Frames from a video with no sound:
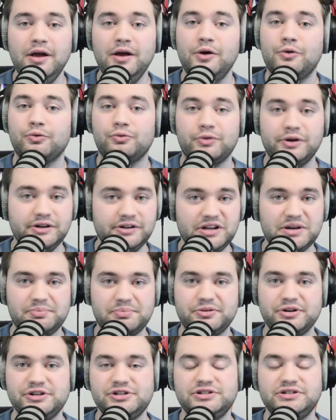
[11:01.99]
Really
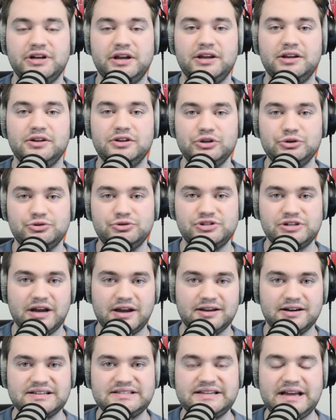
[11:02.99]
appreciate you
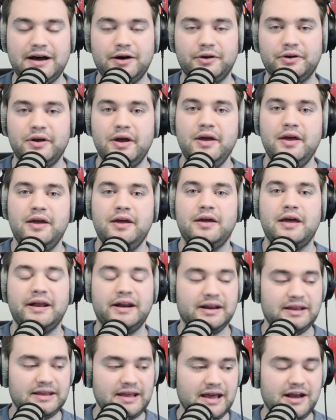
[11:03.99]
checking us out. And
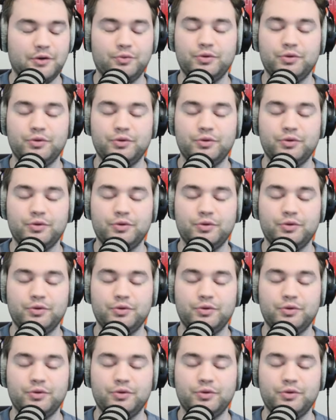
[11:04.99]
again, I want